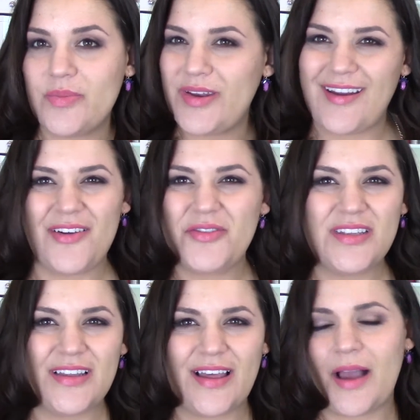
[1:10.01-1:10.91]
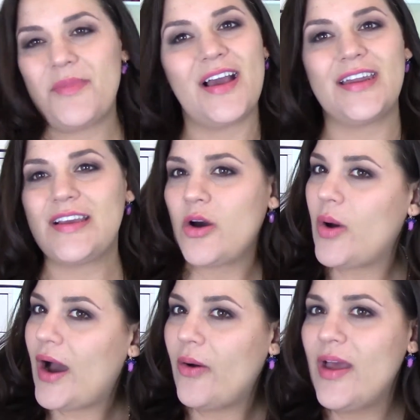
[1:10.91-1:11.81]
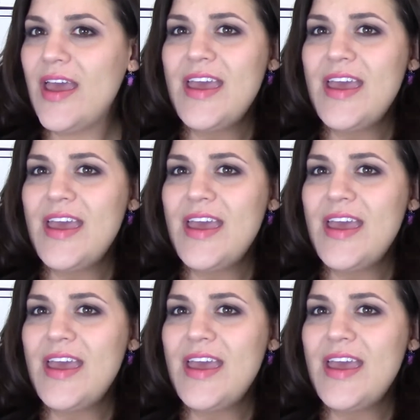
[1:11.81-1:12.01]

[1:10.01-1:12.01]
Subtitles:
but not really, like I'm not going to go out,